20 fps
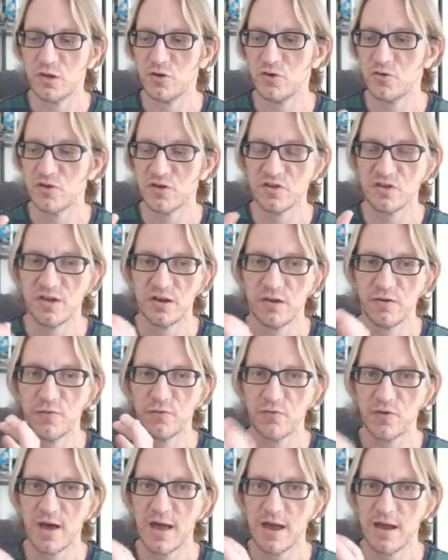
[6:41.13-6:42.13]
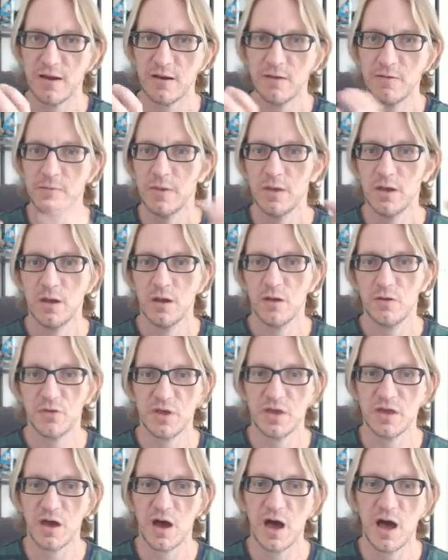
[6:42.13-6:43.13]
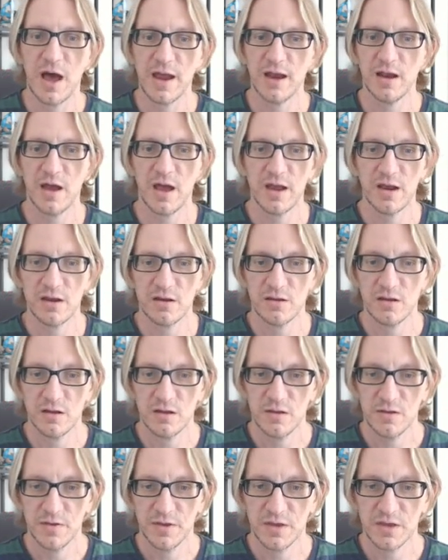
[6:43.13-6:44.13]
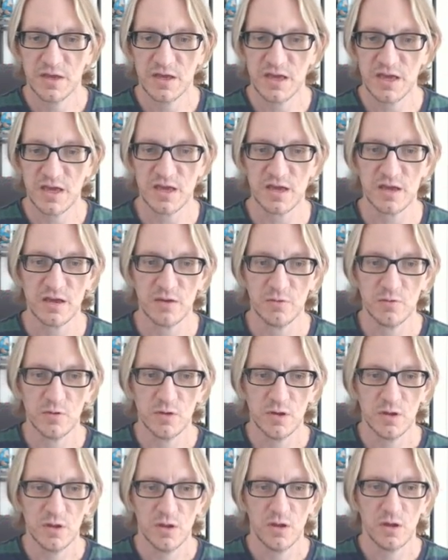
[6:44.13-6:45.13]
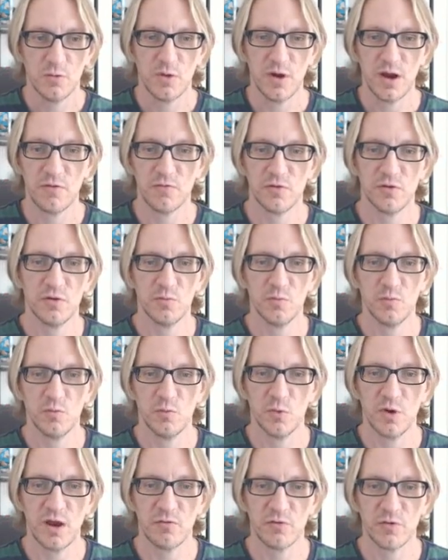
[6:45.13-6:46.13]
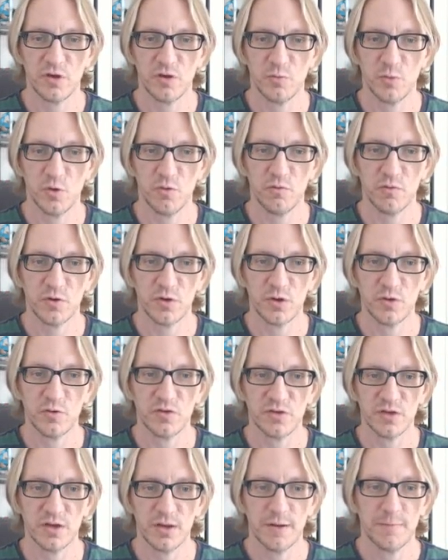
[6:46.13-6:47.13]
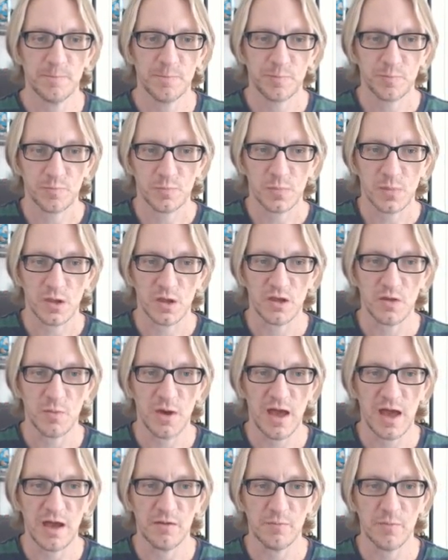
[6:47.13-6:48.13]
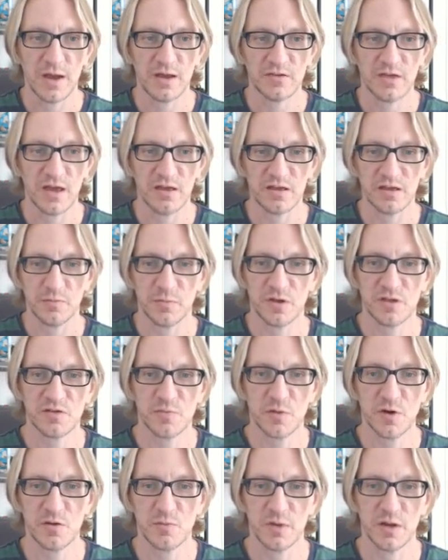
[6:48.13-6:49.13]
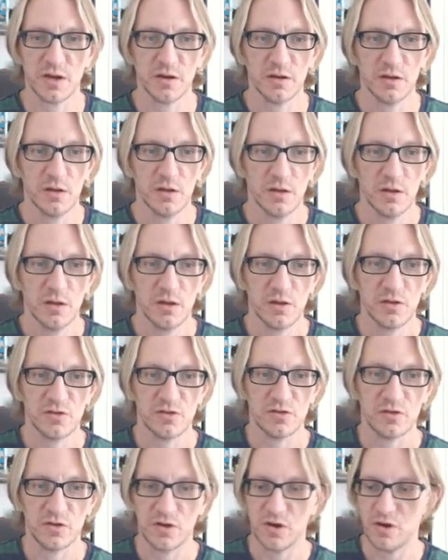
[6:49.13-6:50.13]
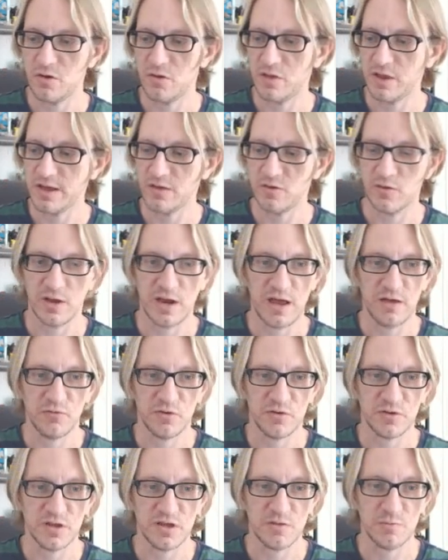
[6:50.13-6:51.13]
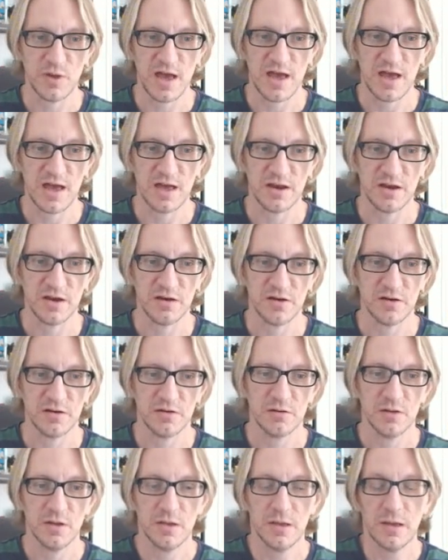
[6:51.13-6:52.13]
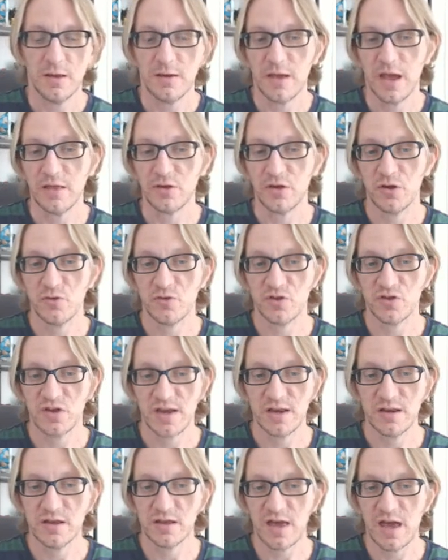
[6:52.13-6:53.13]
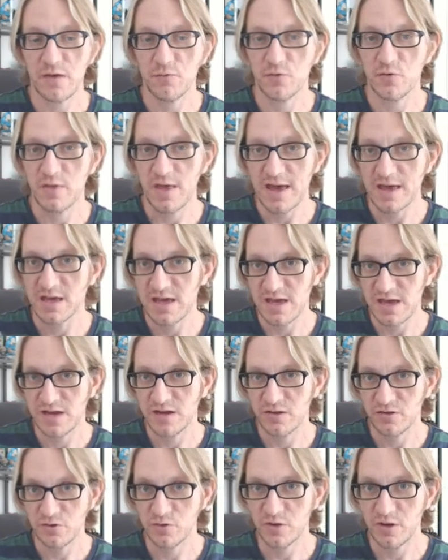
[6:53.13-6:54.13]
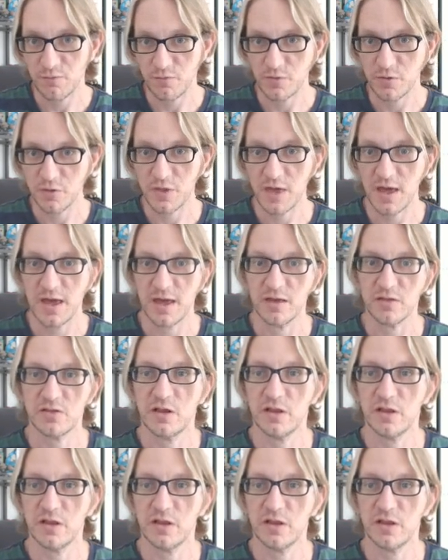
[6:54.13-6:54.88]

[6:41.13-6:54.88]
You just need to find the highlighted key whenever you move or use it, and it might take some experimenting. So, like you can have your D-pad here, and then you just indicate for that key to do different things.